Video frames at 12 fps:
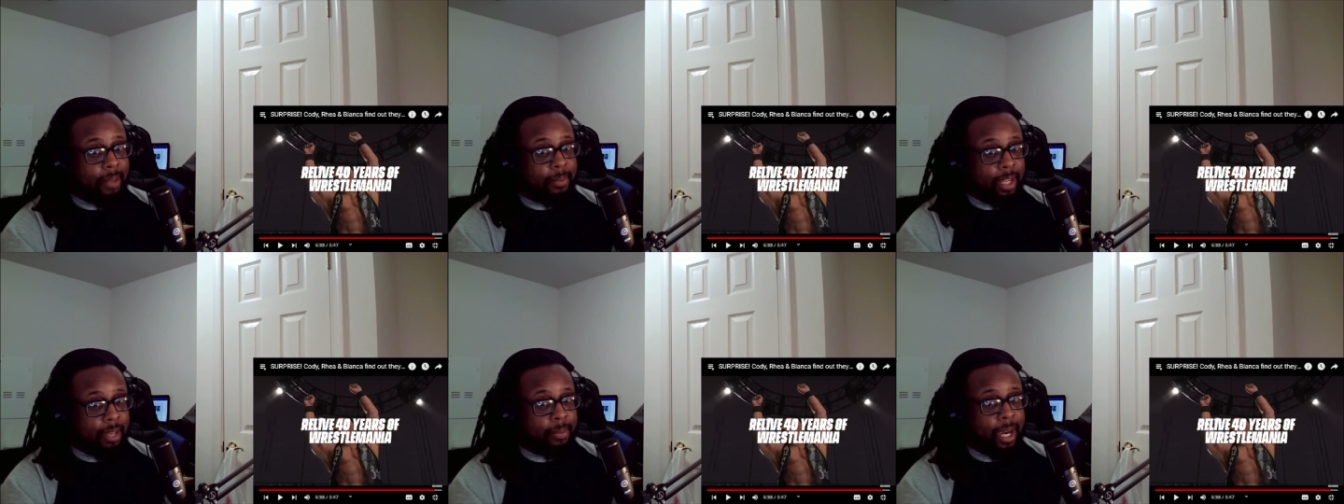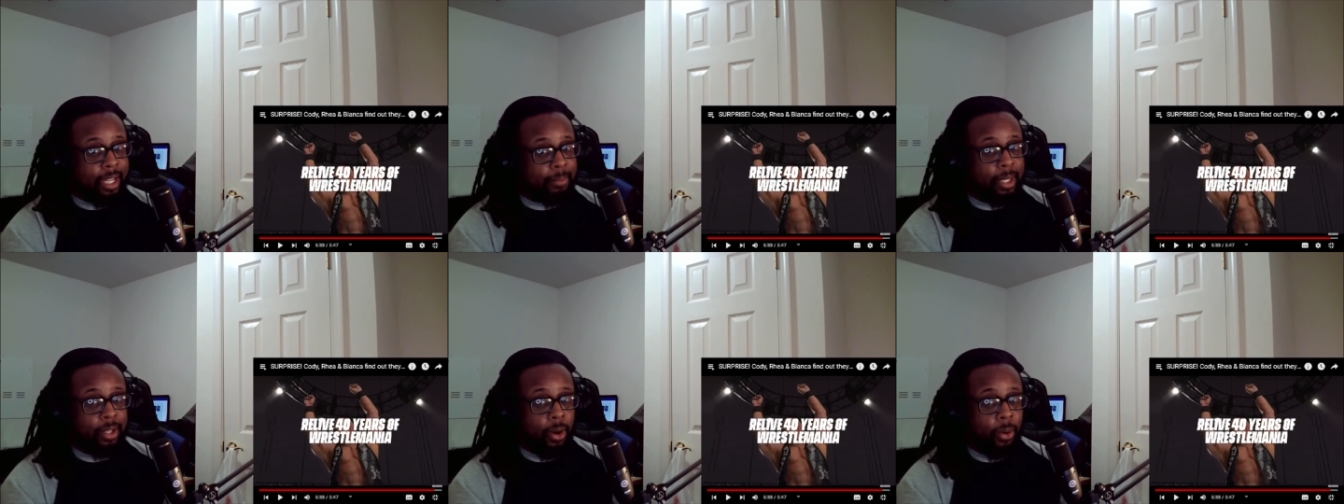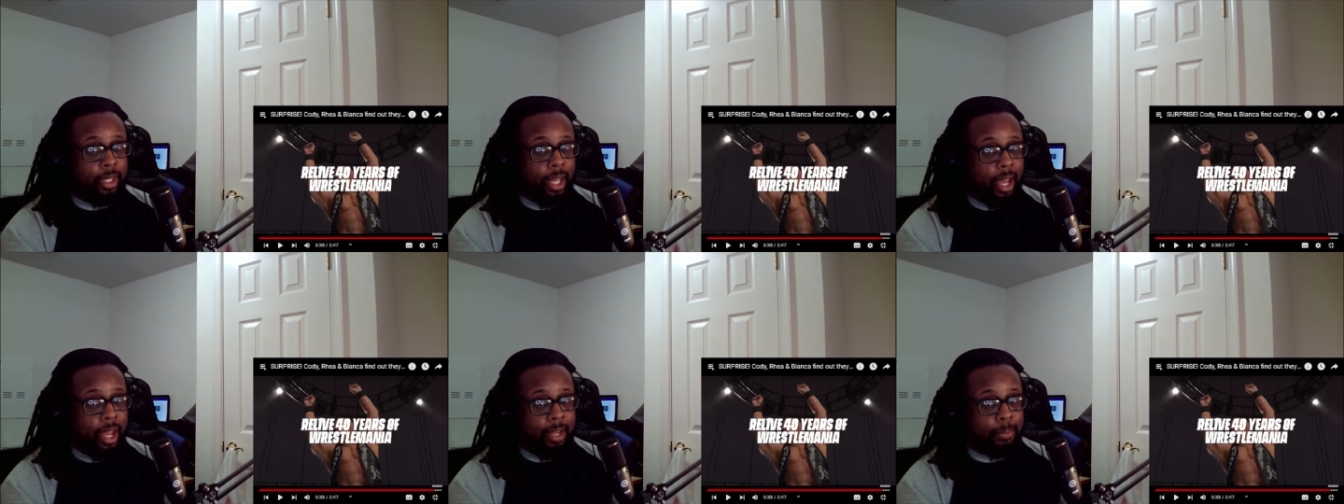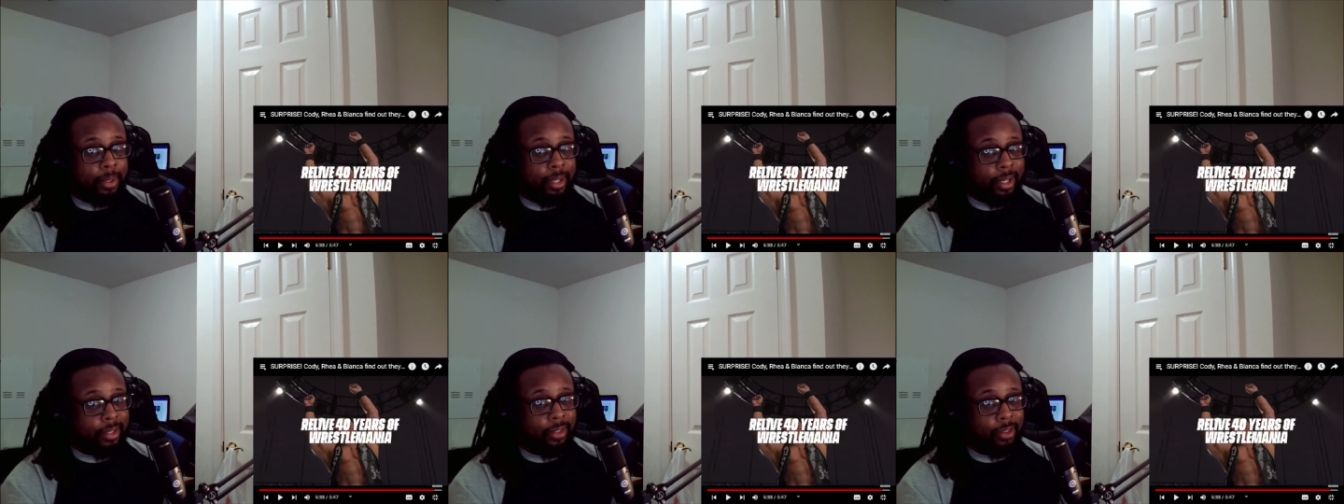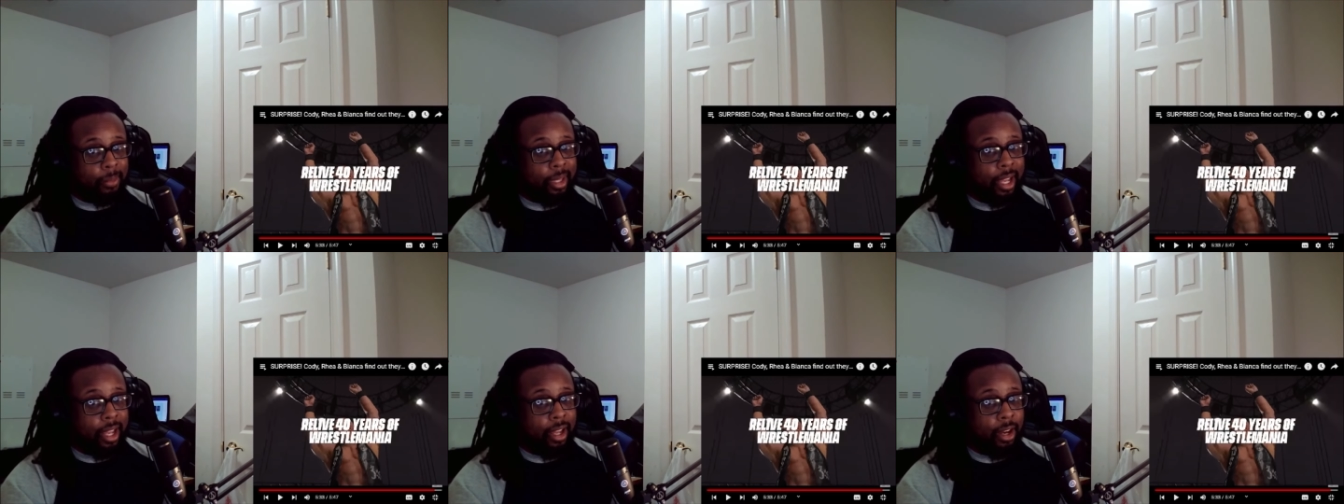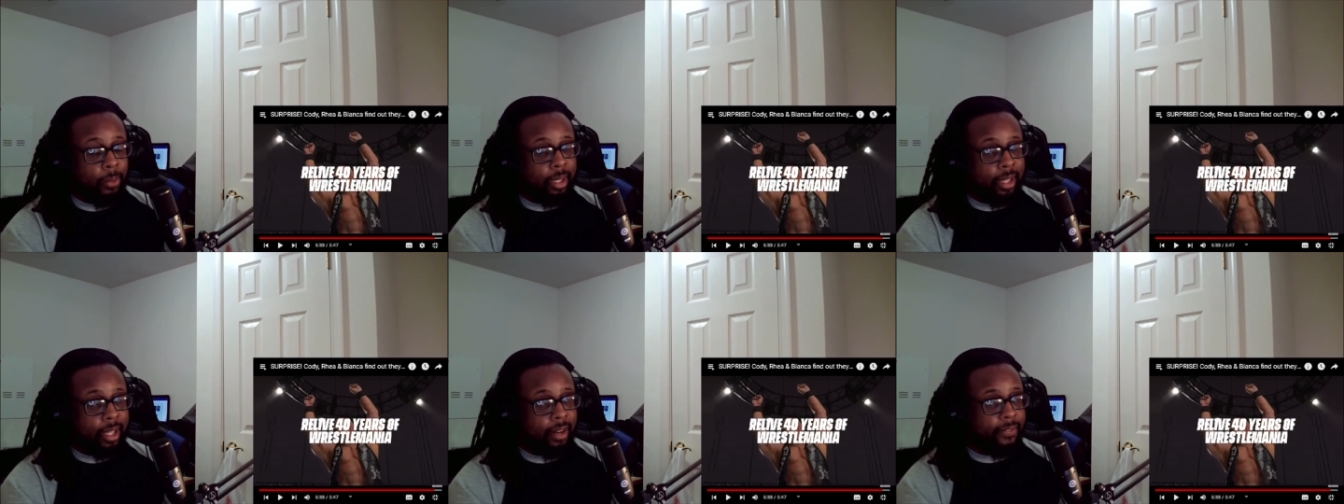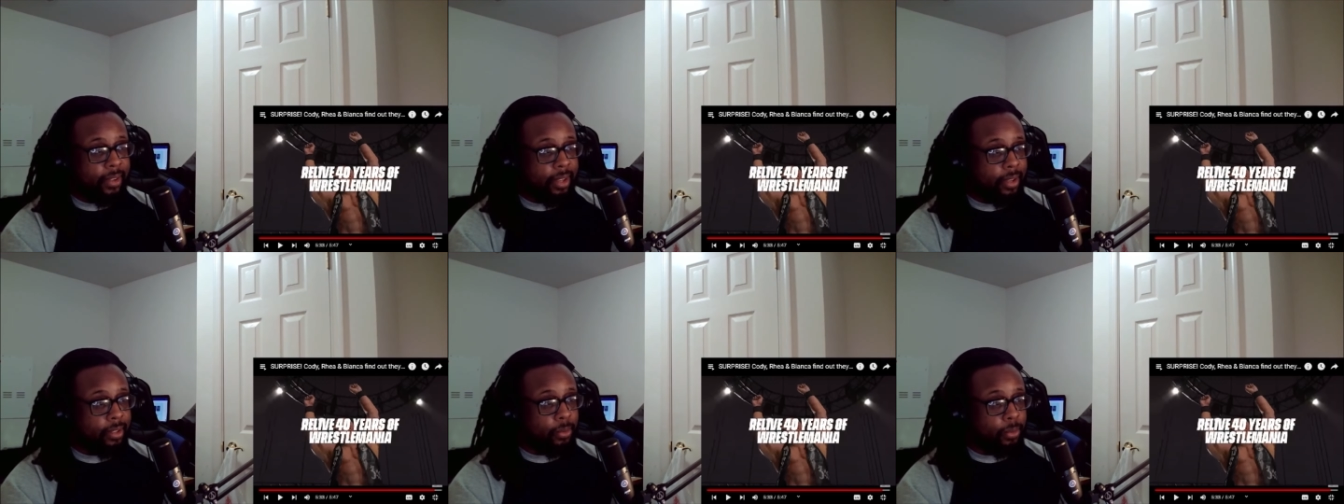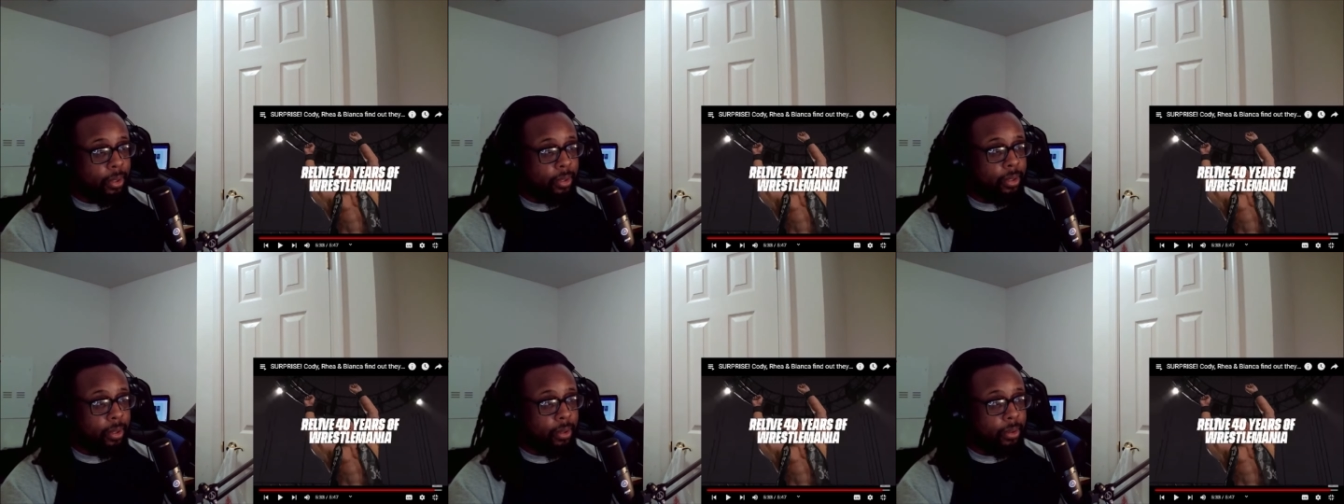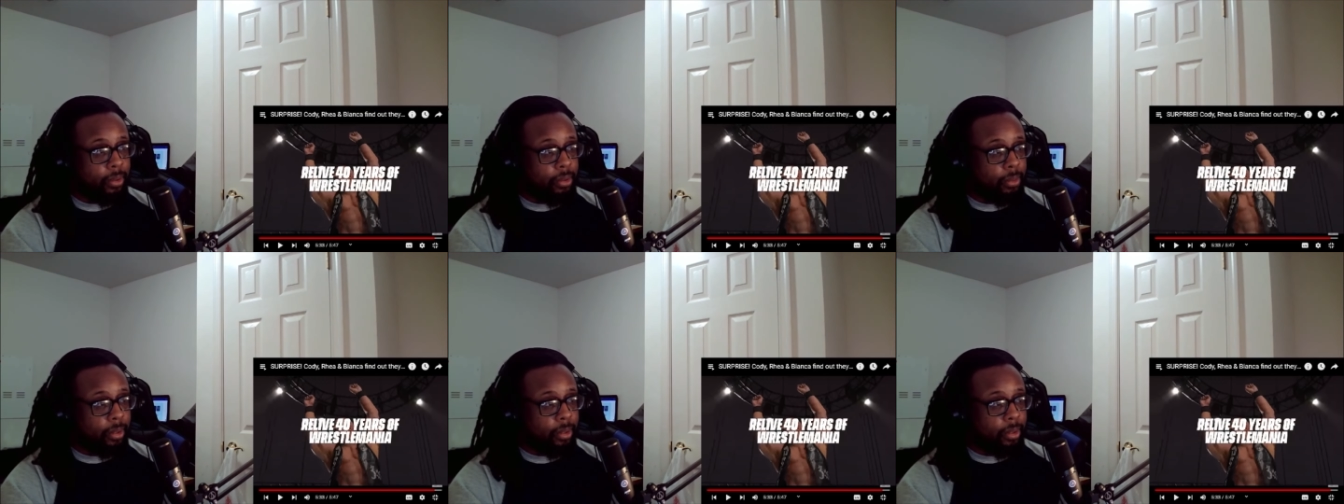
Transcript: it might be okay, but it's still gonna be a lot of hell with a lot of fans as well too.